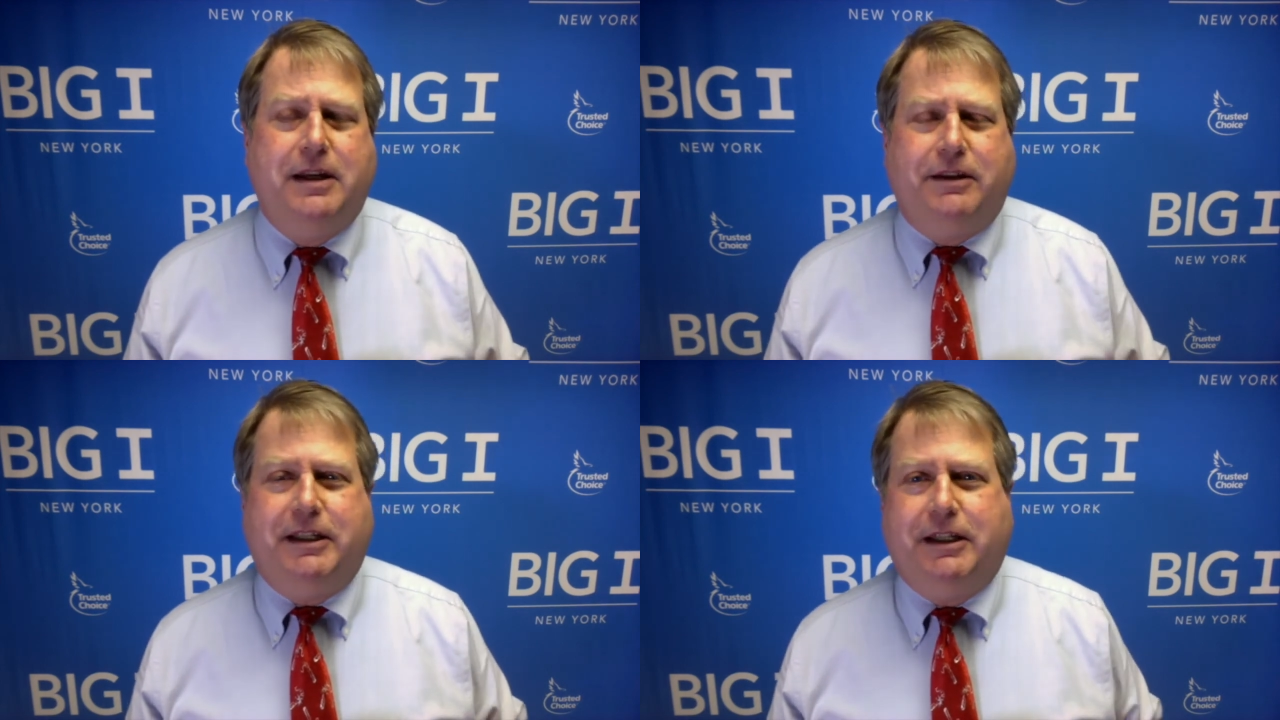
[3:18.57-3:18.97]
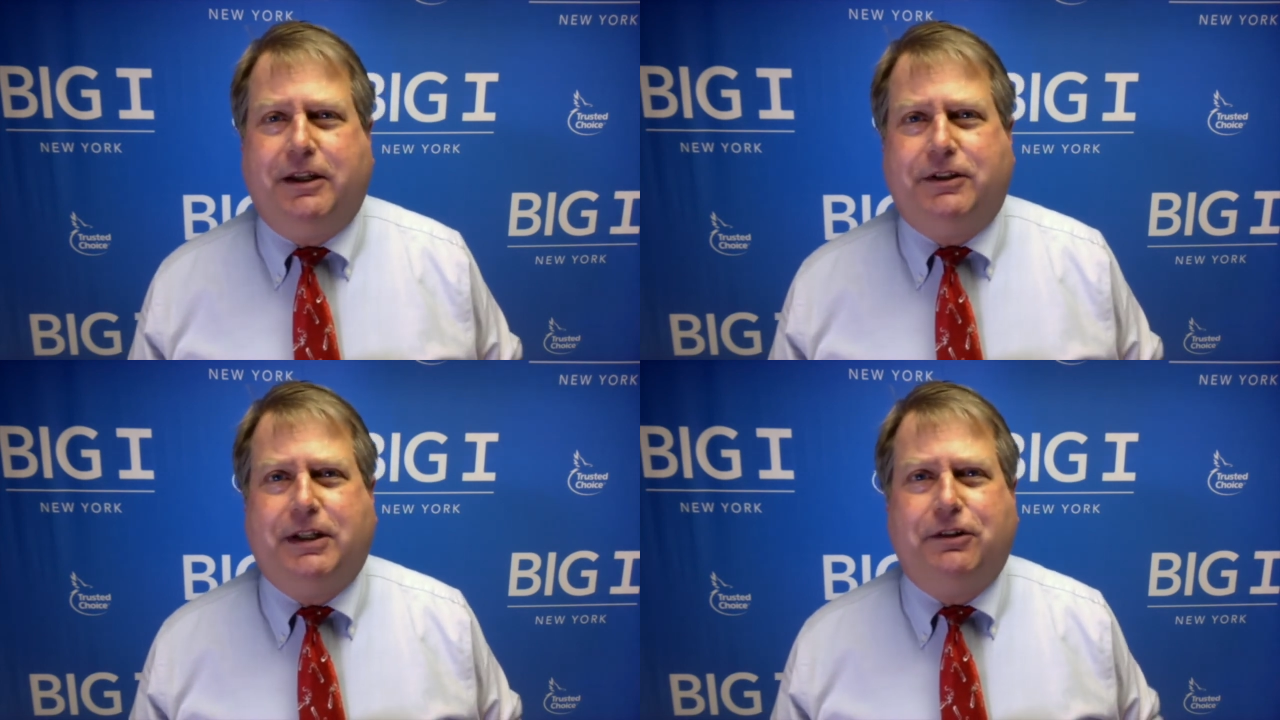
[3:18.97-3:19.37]
The
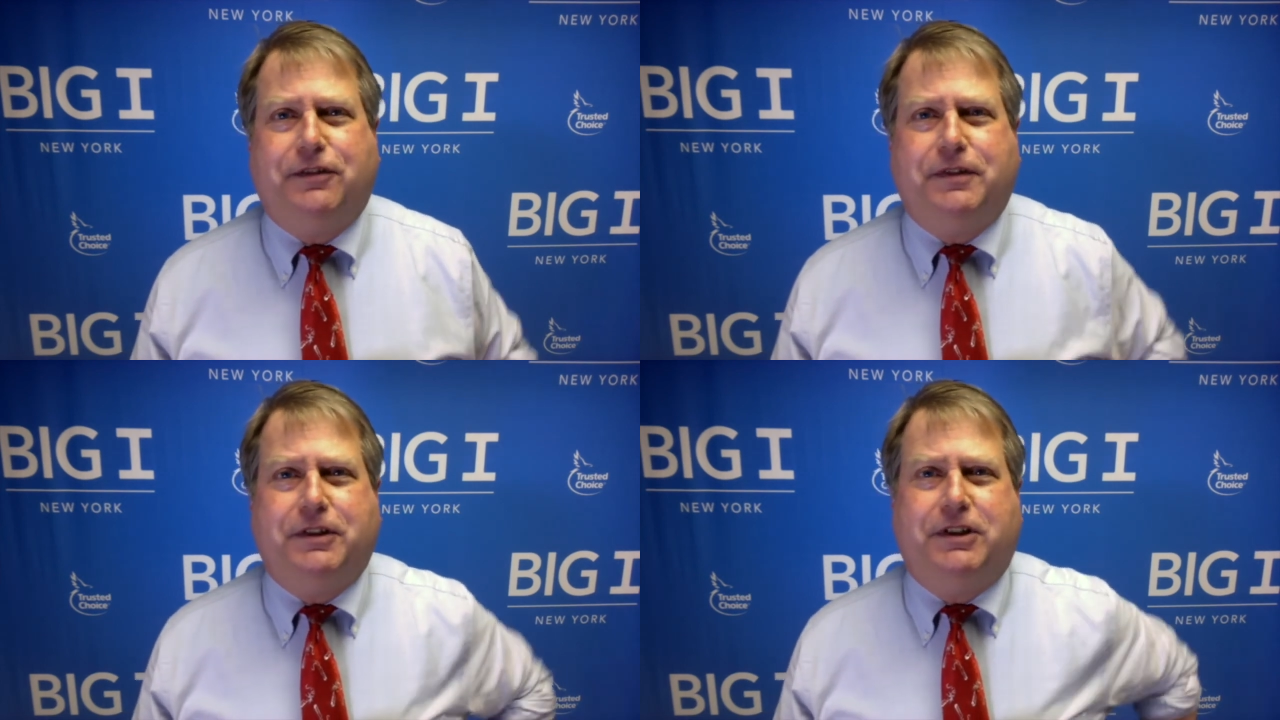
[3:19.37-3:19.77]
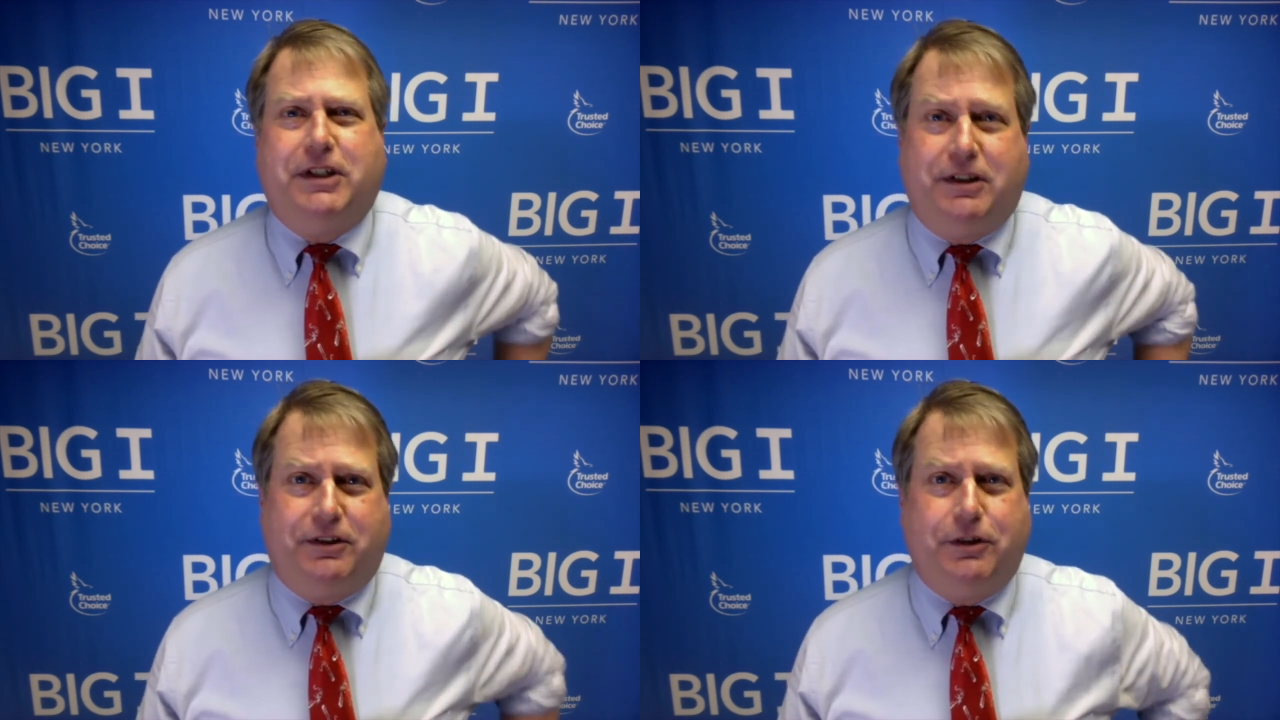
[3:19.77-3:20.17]
U.S. Centers
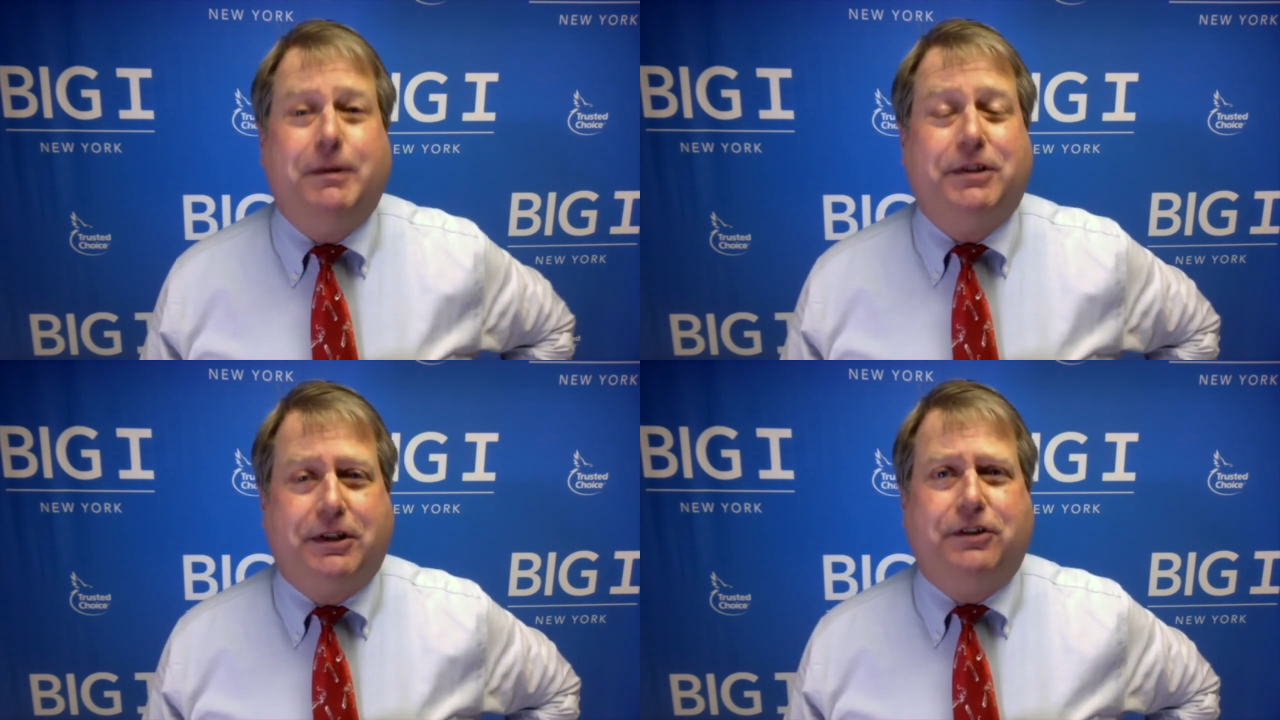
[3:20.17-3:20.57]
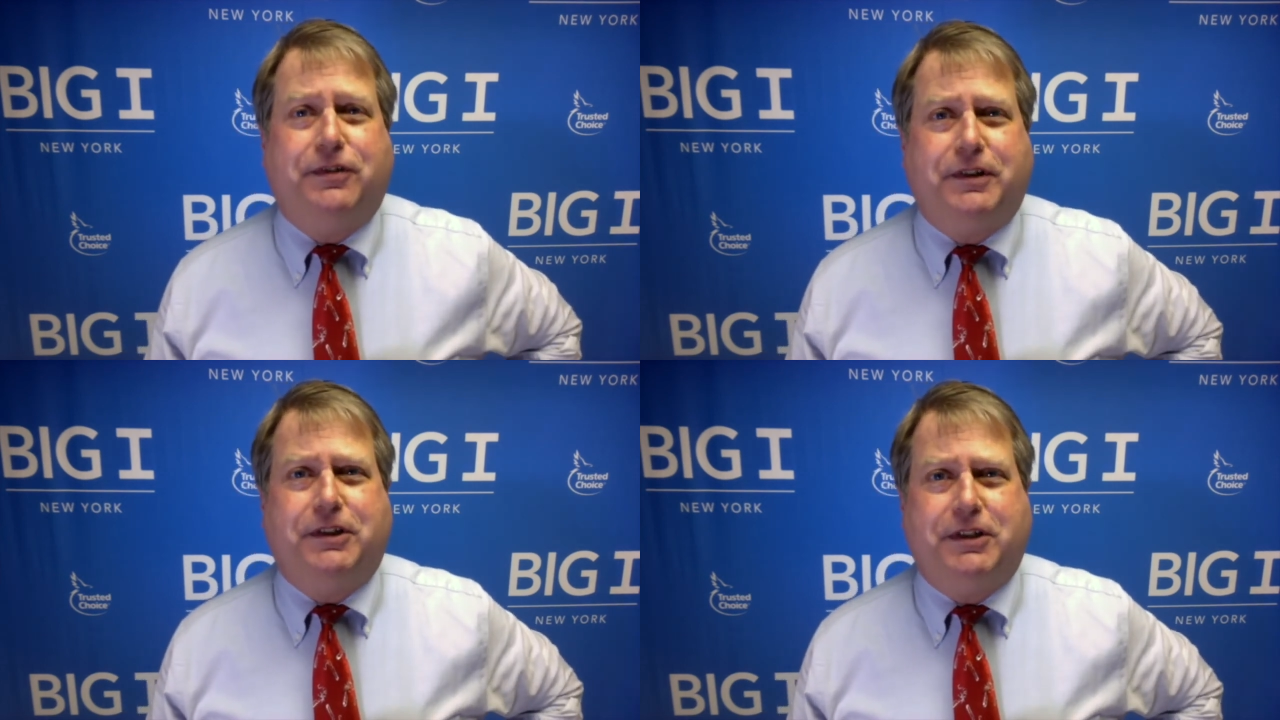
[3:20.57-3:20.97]

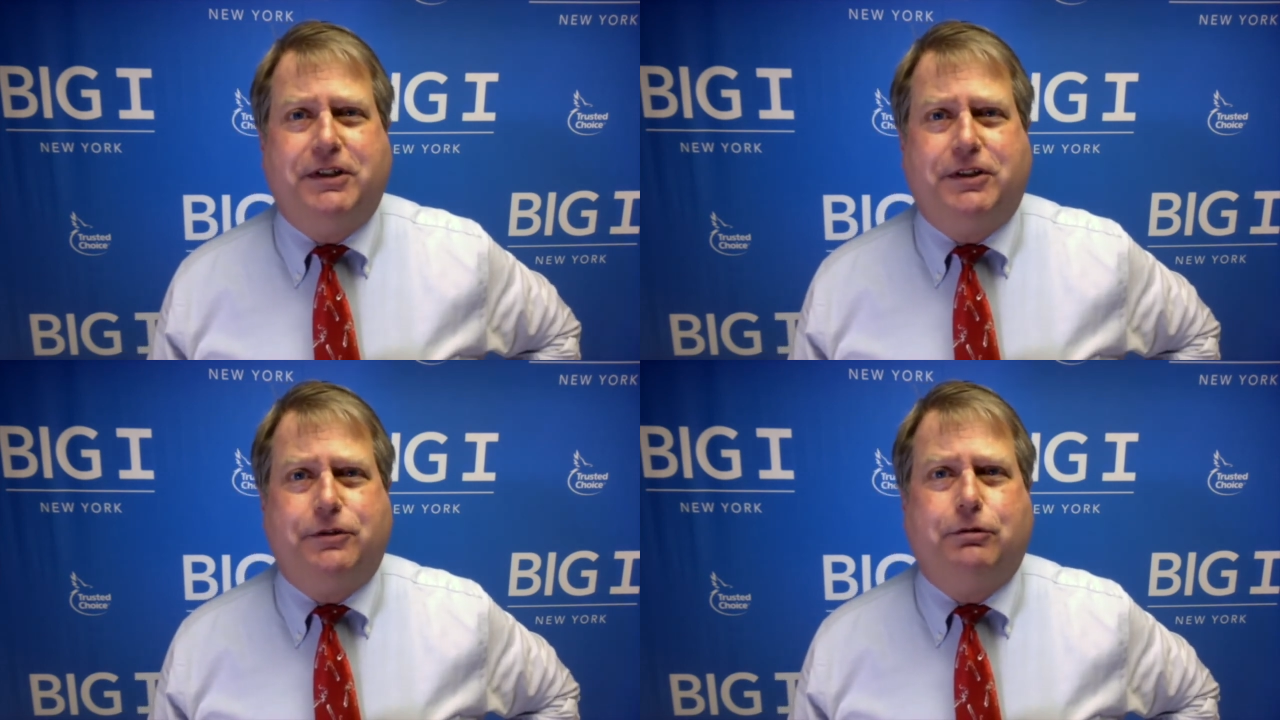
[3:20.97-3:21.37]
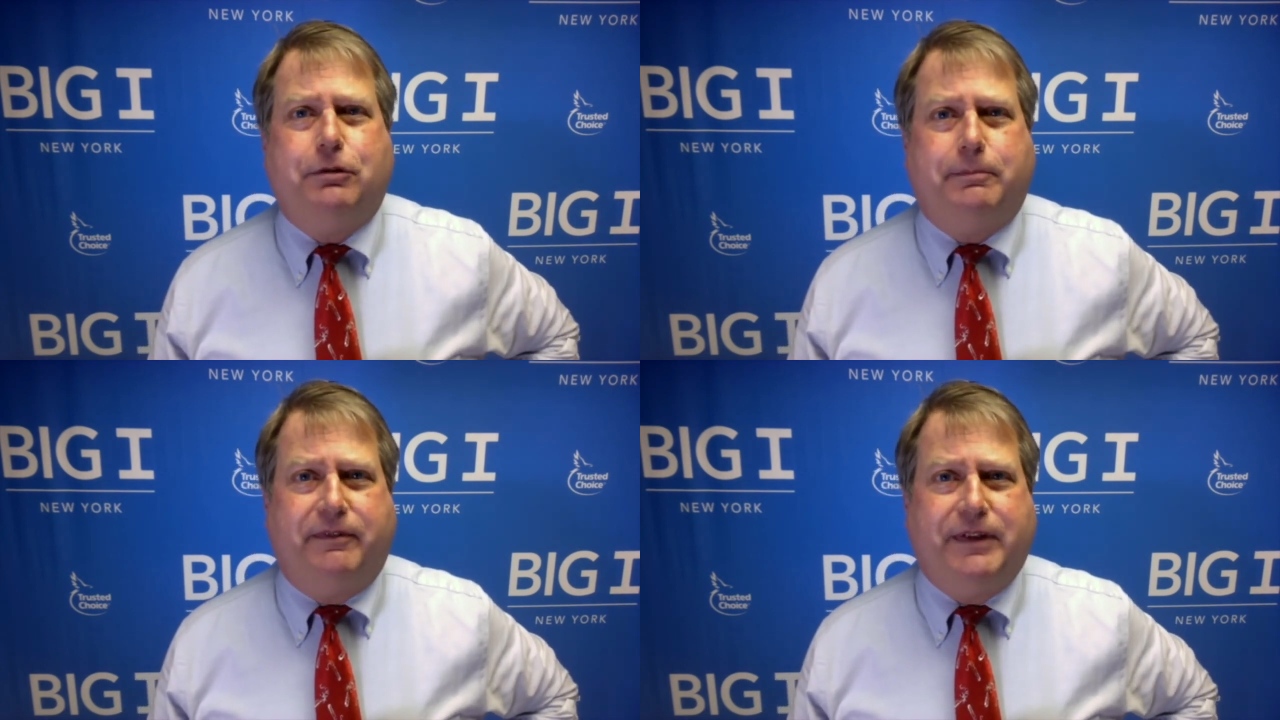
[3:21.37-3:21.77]
for Disease Control
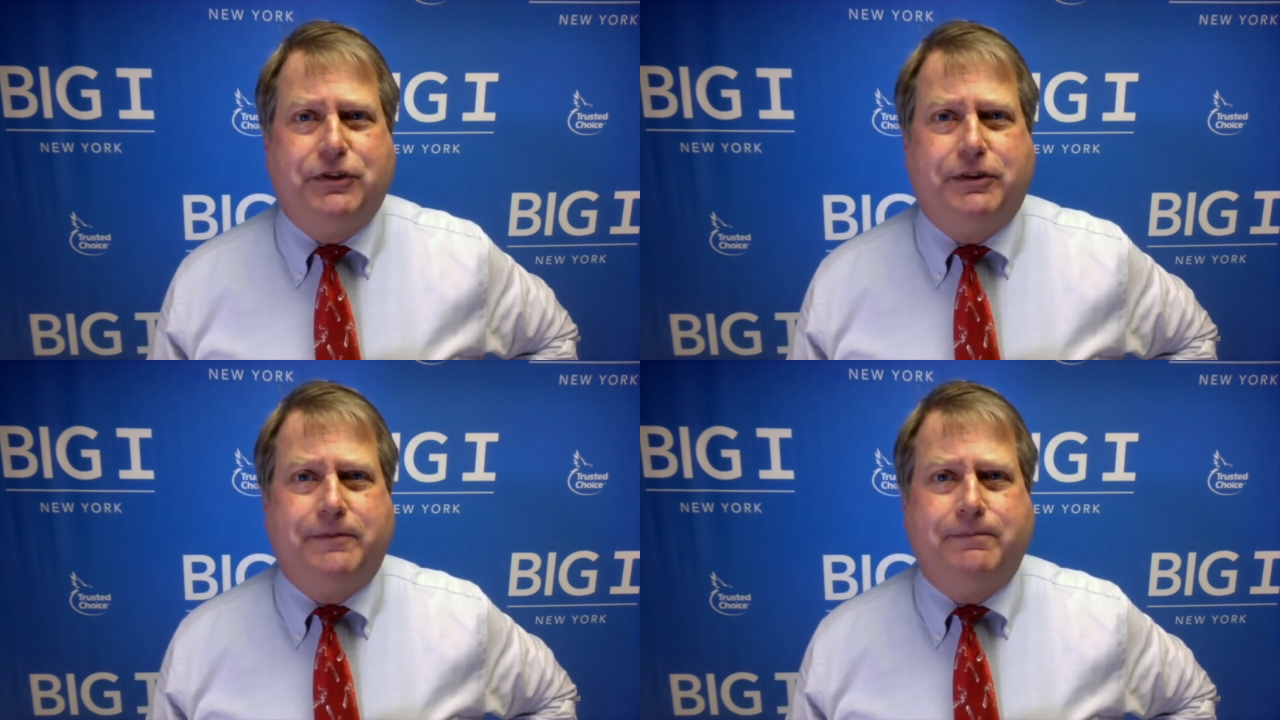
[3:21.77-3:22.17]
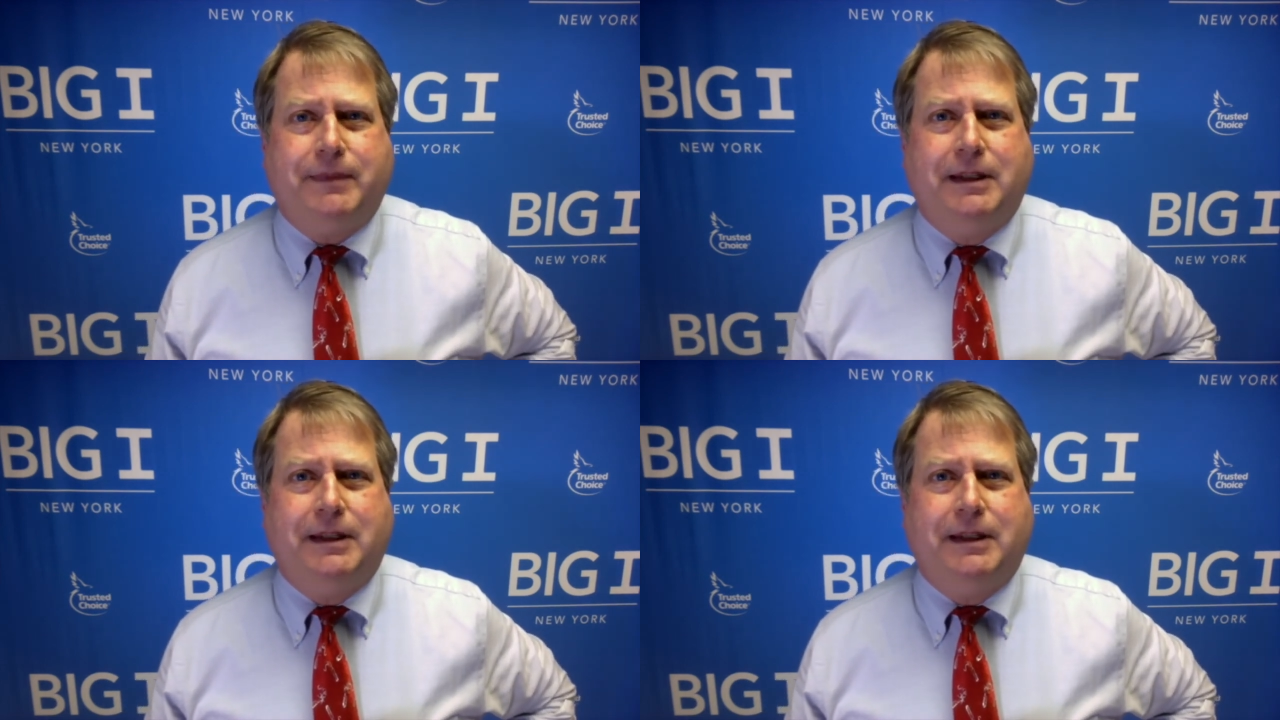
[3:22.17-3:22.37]
and Prevention